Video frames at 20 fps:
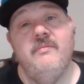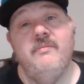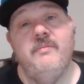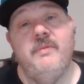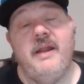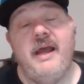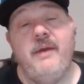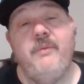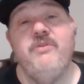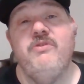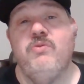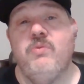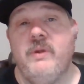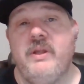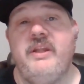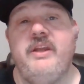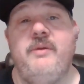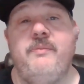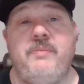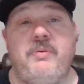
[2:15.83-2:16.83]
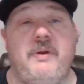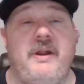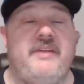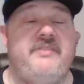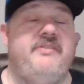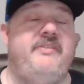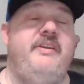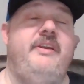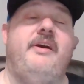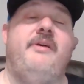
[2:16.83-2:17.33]
But I was really
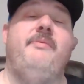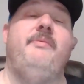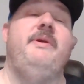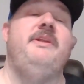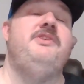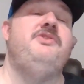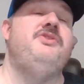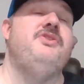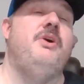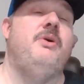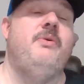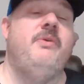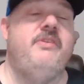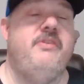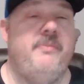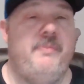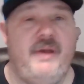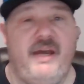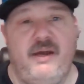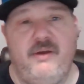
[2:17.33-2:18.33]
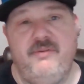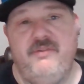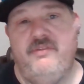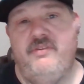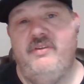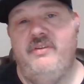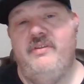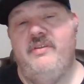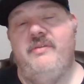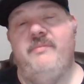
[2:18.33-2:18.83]
impressed. We joked about
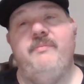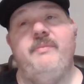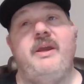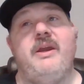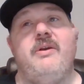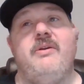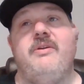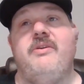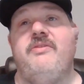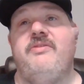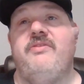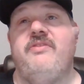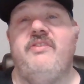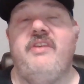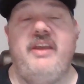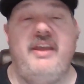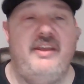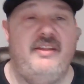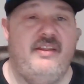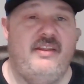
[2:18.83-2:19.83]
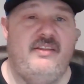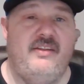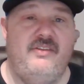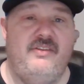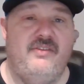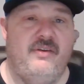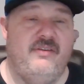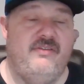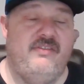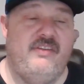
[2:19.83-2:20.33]
the Mariners saying that they
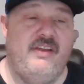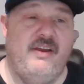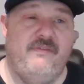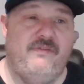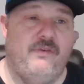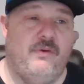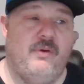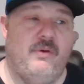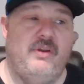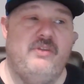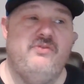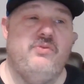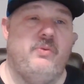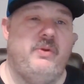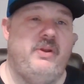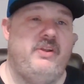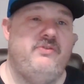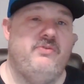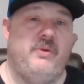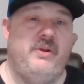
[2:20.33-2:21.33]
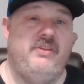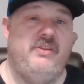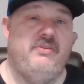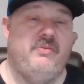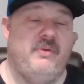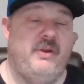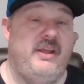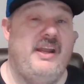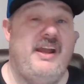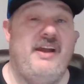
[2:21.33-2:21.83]
took a step forward in
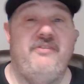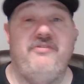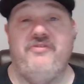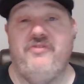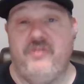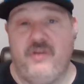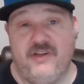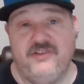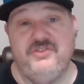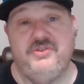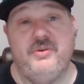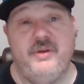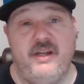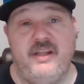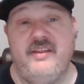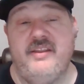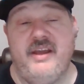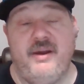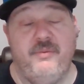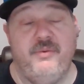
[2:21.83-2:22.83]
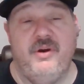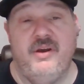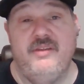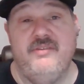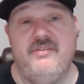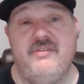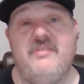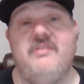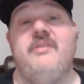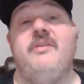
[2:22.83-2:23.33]
2023 and how frustrating that
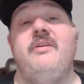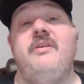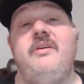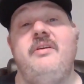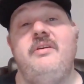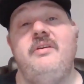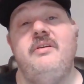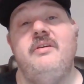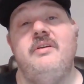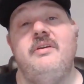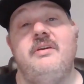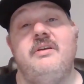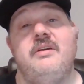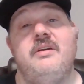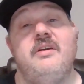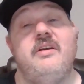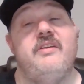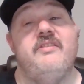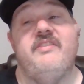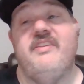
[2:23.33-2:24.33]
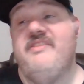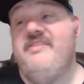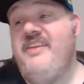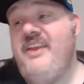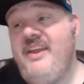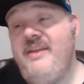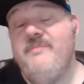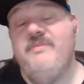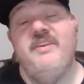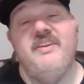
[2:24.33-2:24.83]
was. Because the
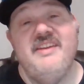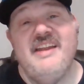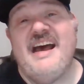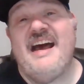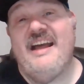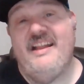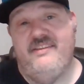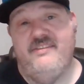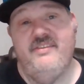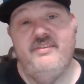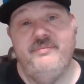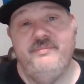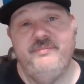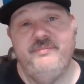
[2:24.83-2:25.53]
team did not.